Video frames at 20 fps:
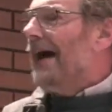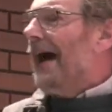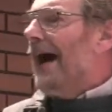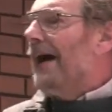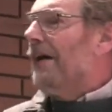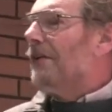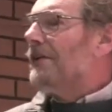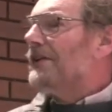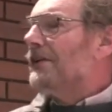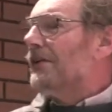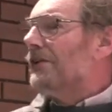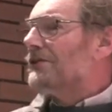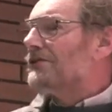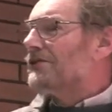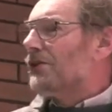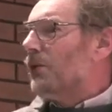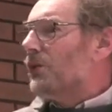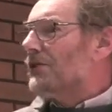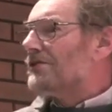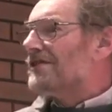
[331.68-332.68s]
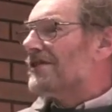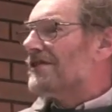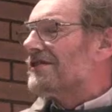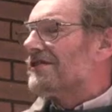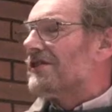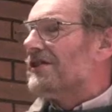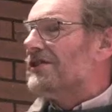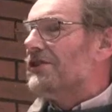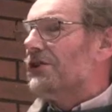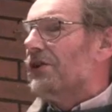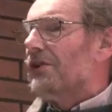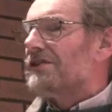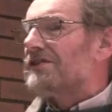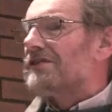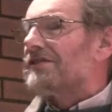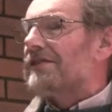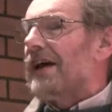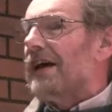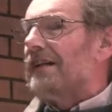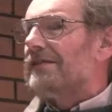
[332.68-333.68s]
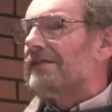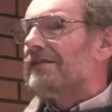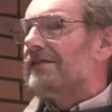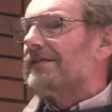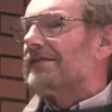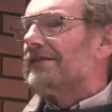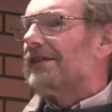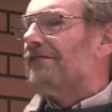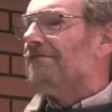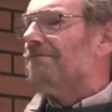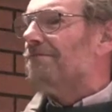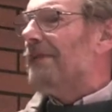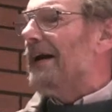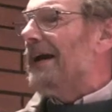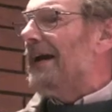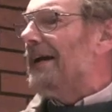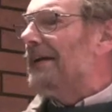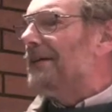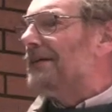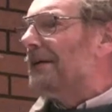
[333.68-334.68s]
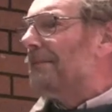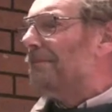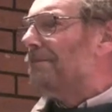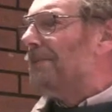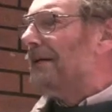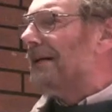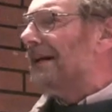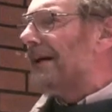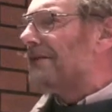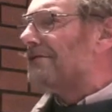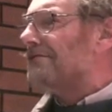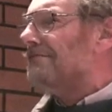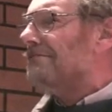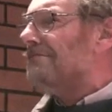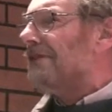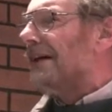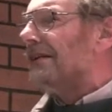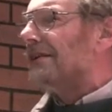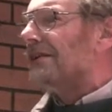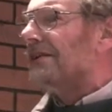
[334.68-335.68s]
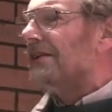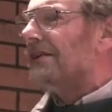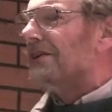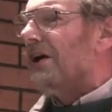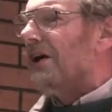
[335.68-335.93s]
how your daughters and your sons have made the blood run